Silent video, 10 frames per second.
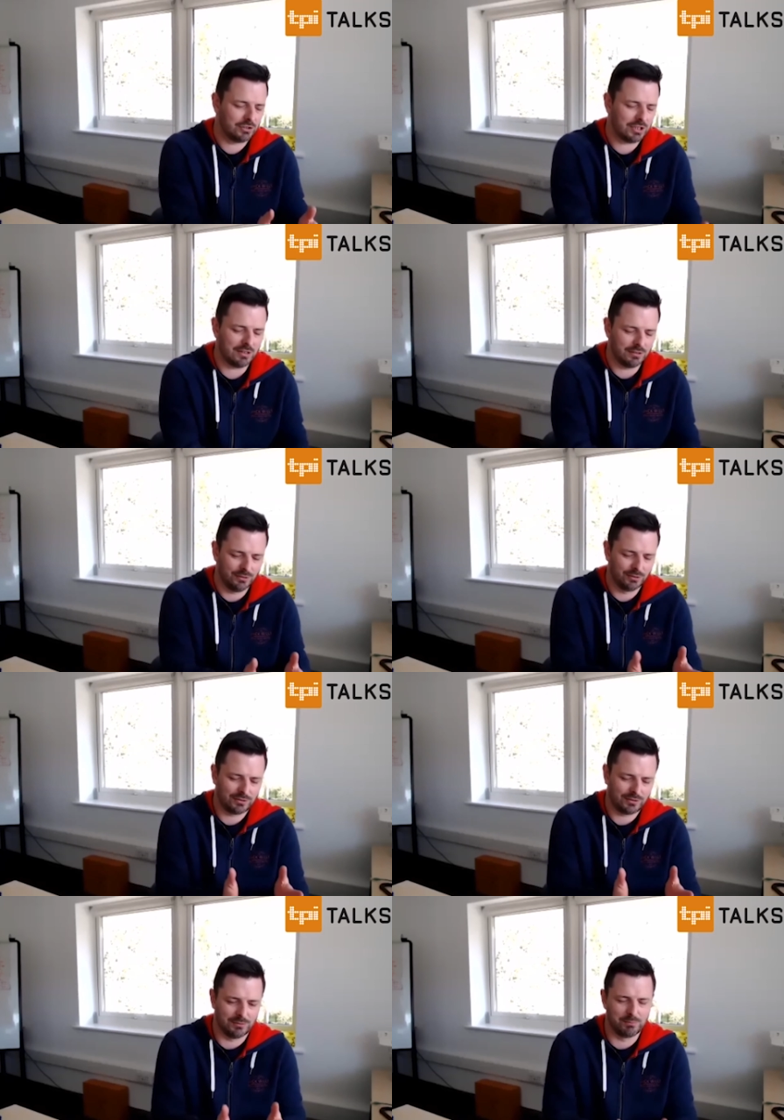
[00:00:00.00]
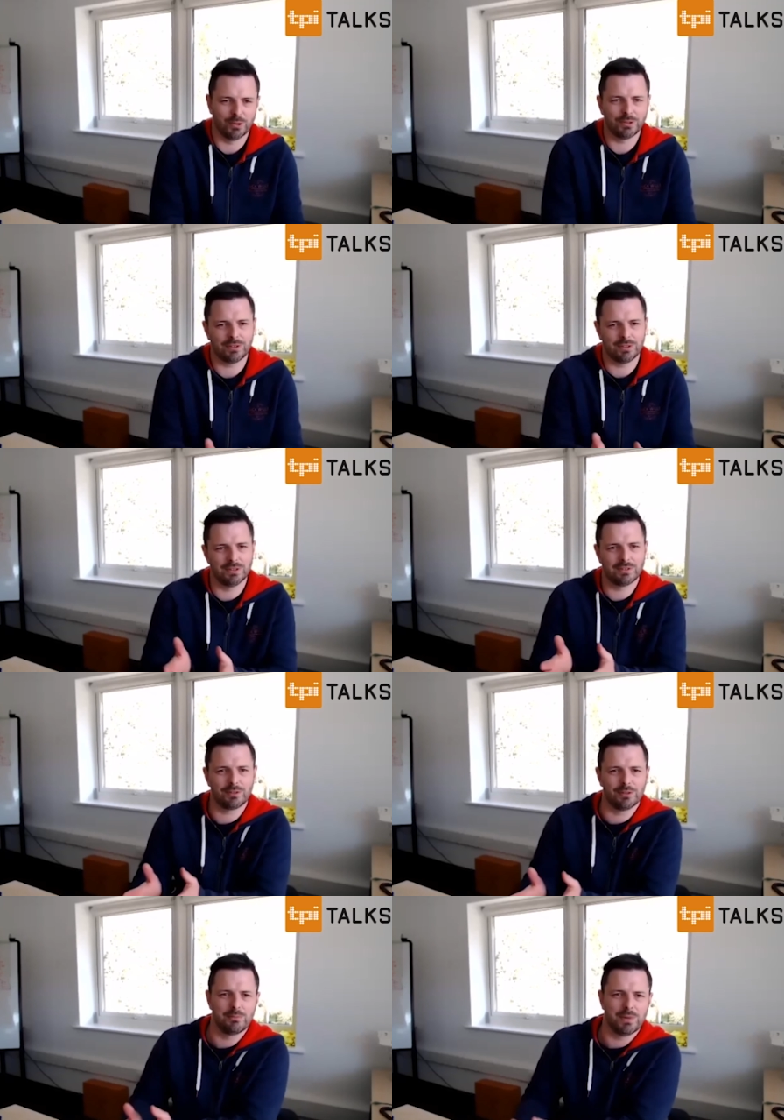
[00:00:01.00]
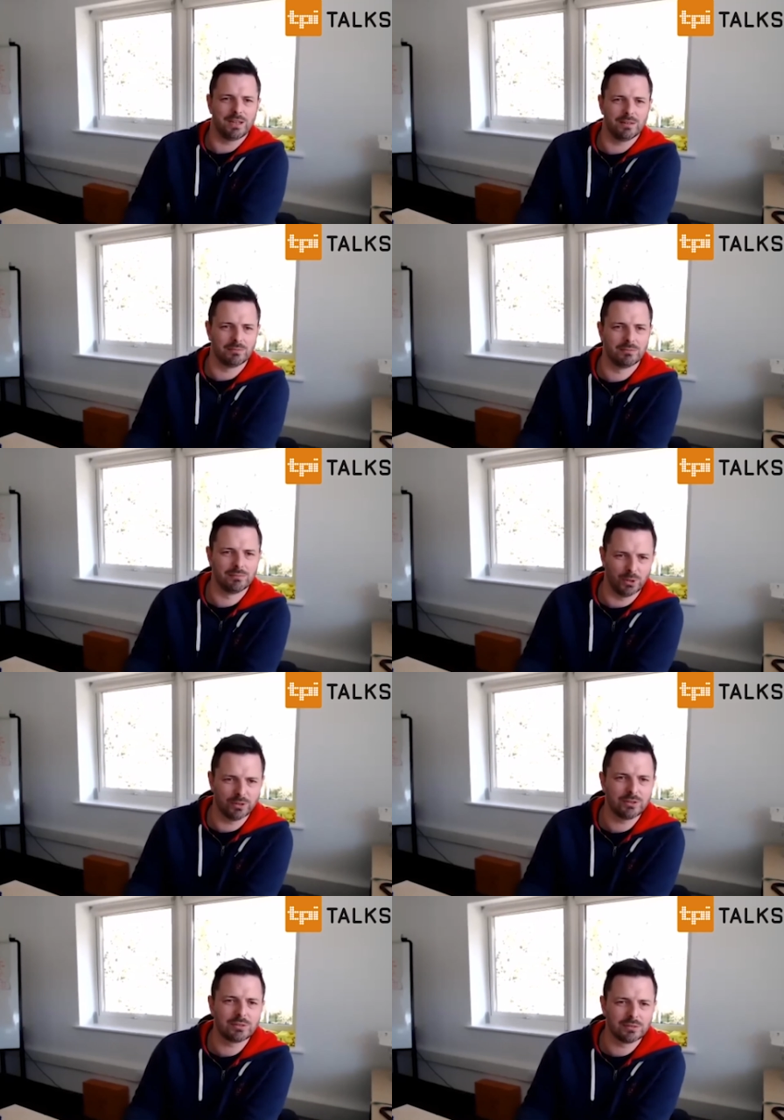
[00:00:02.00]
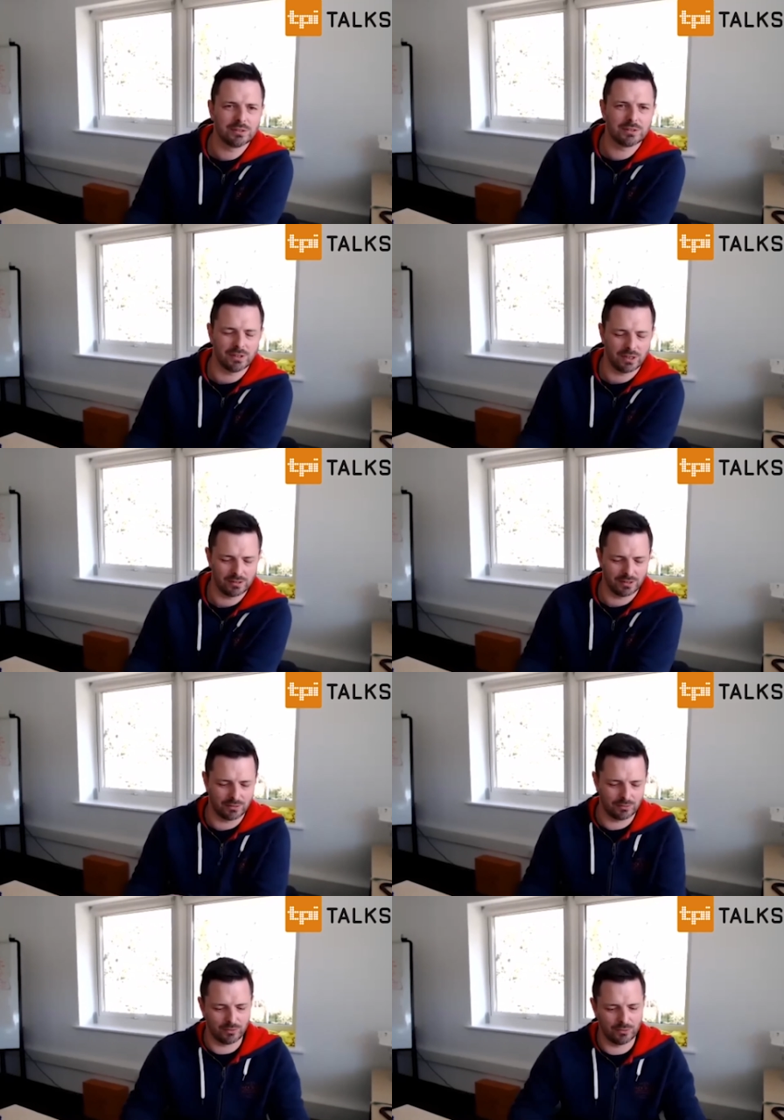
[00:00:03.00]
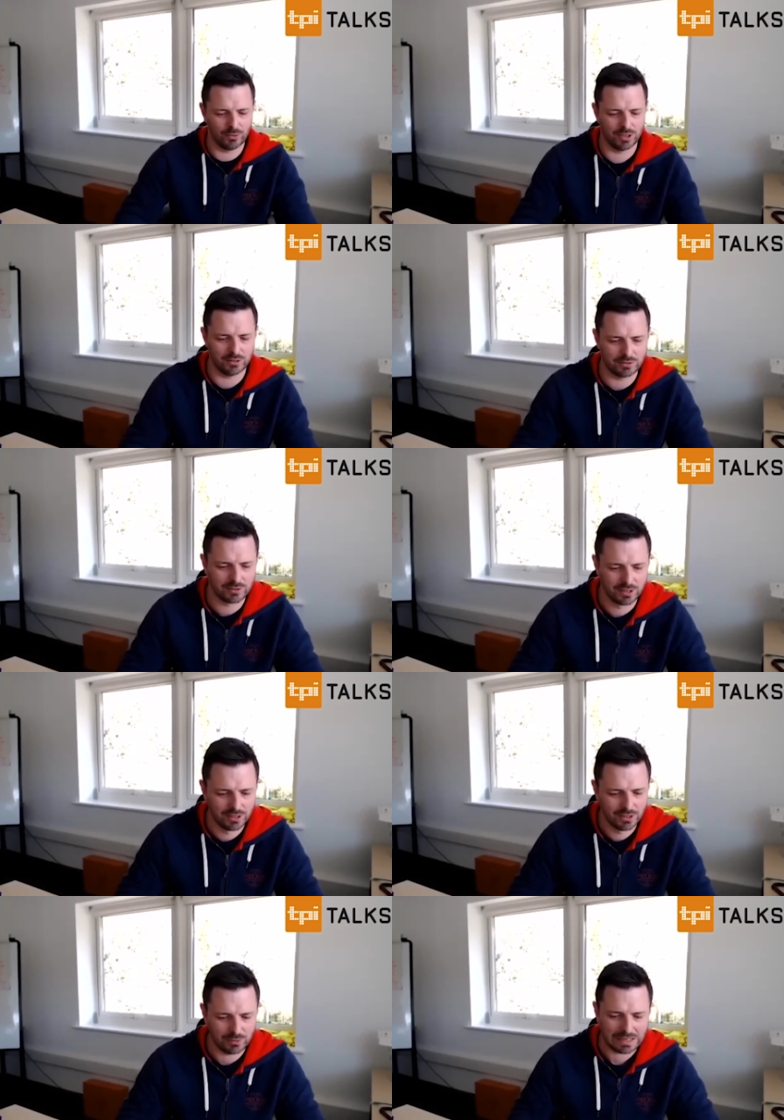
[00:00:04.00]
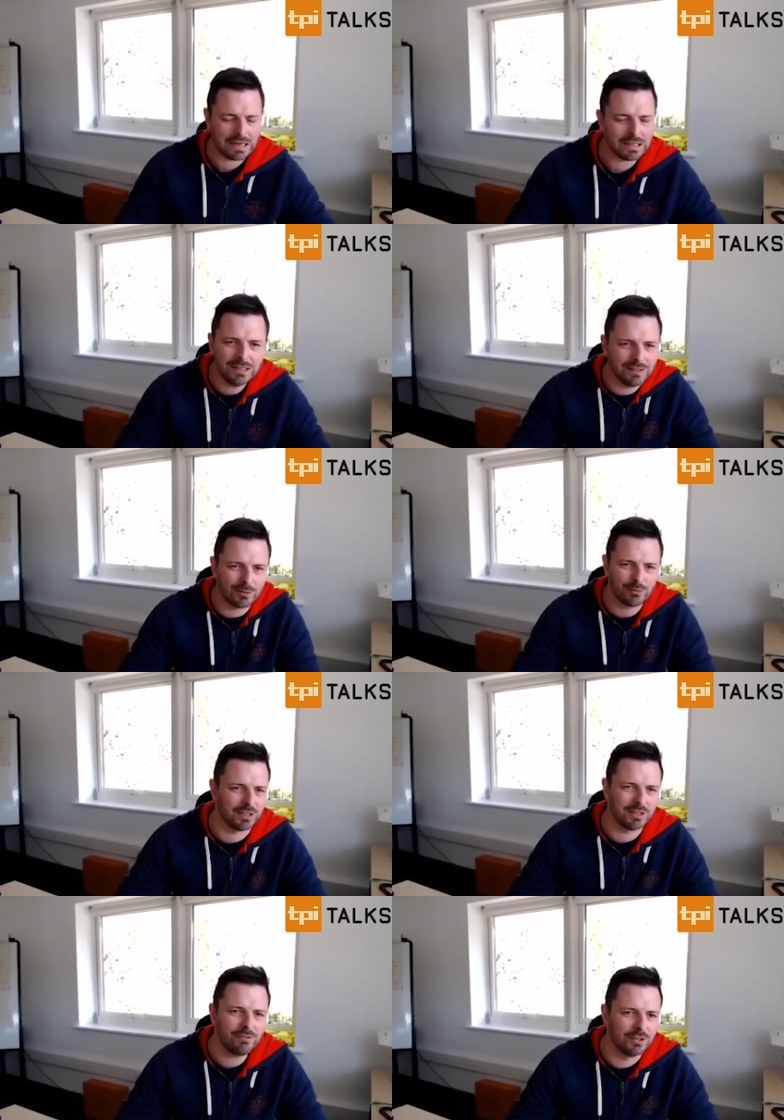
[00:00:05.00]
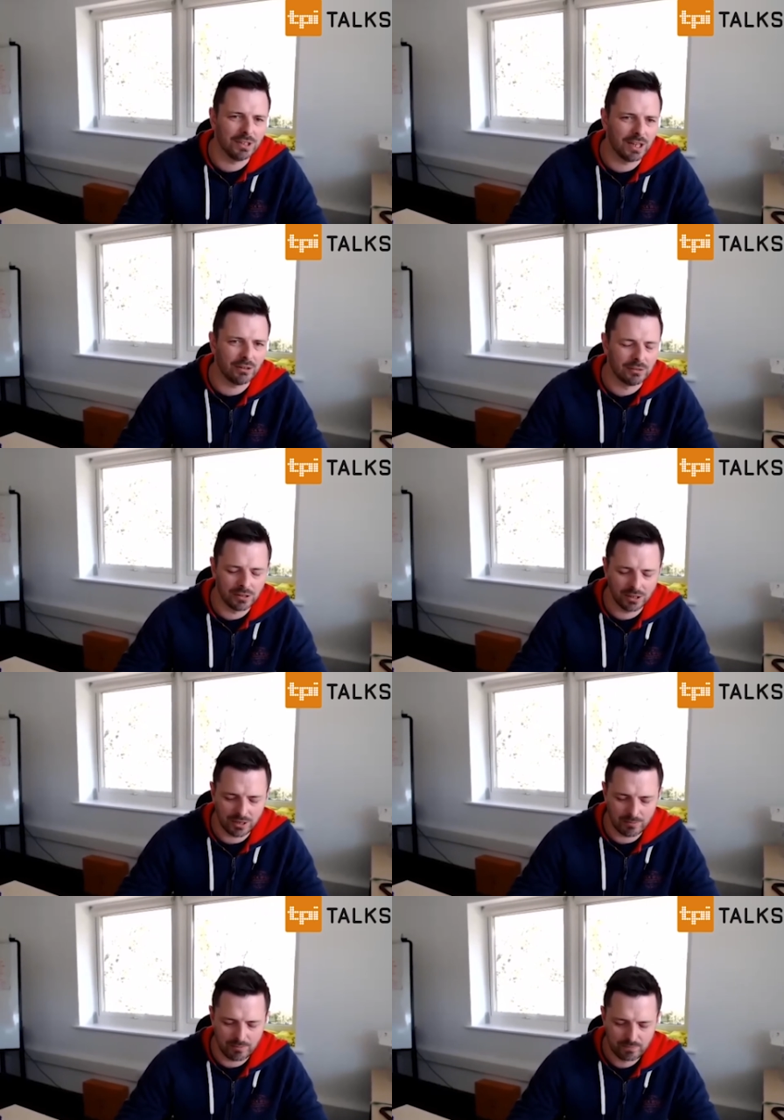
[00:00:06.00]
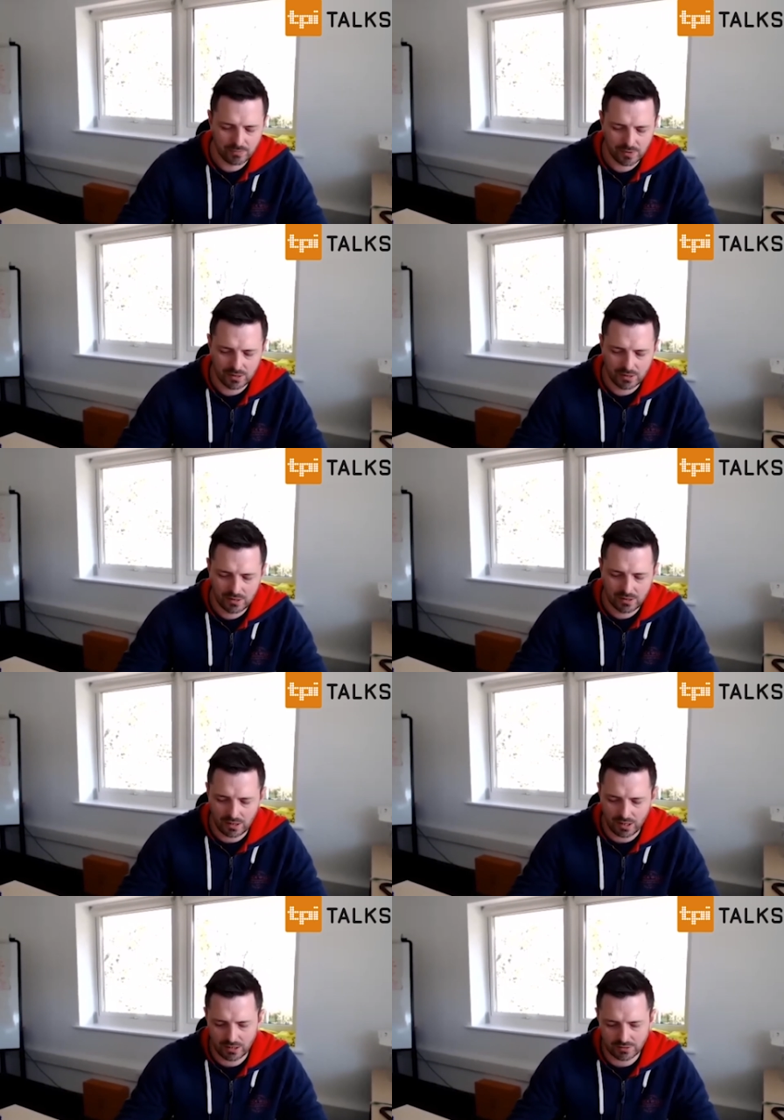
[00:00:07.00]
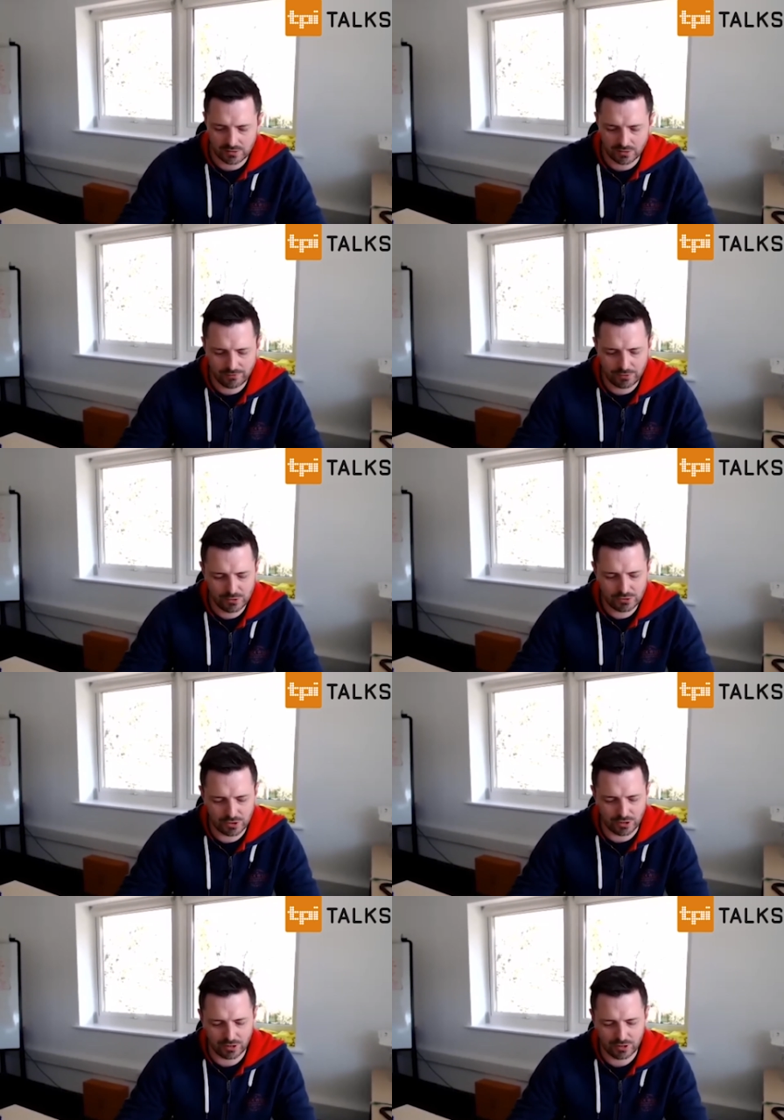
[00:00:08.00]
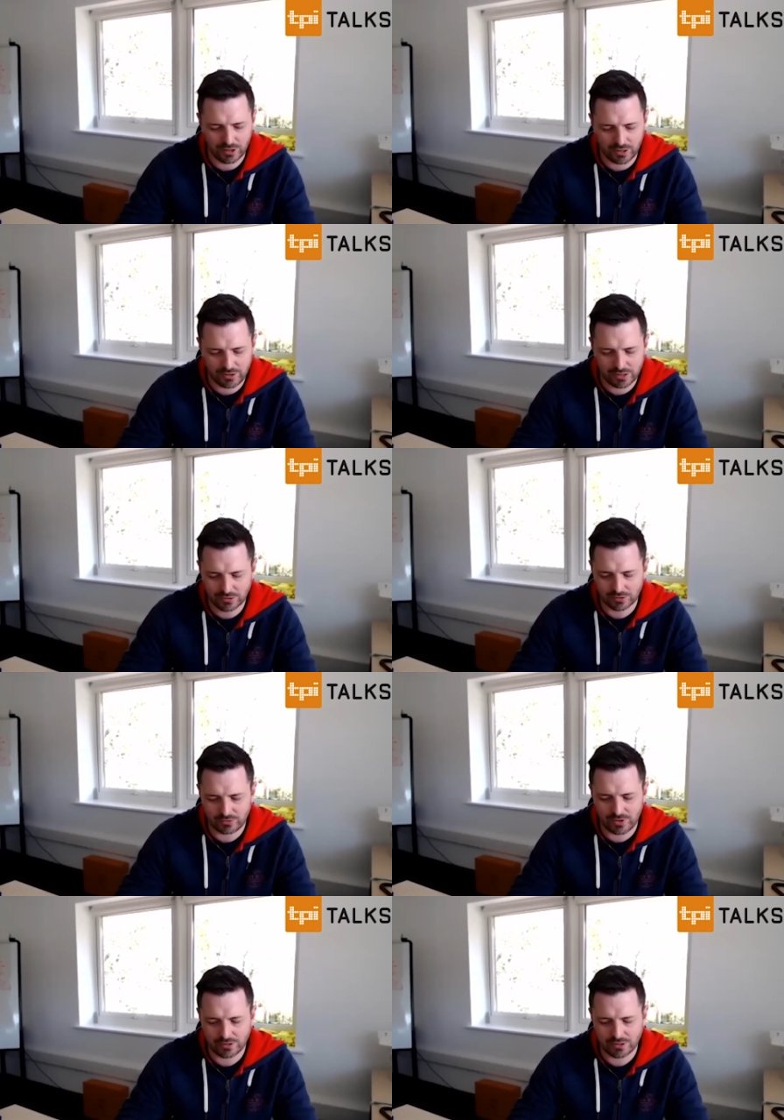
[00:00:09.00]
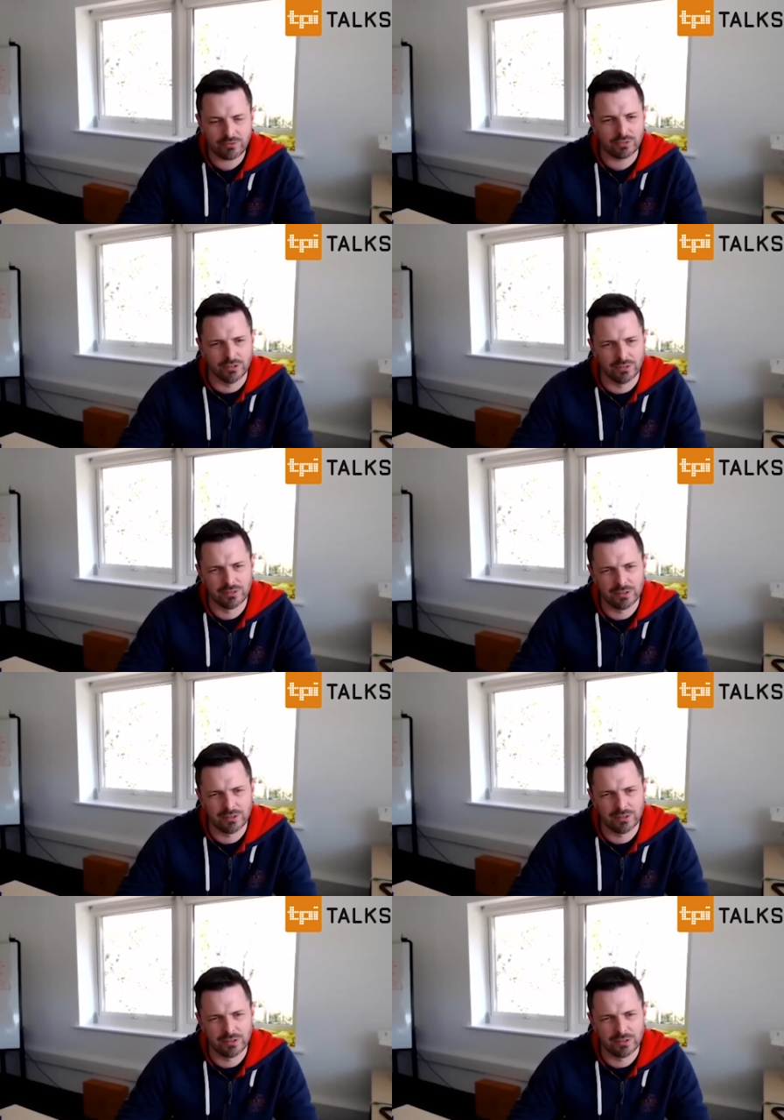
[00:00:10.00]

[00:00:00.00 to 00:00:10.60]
channels to buses to a main bus scenario whereas we kind of need something different now um, and so the future i think looks very different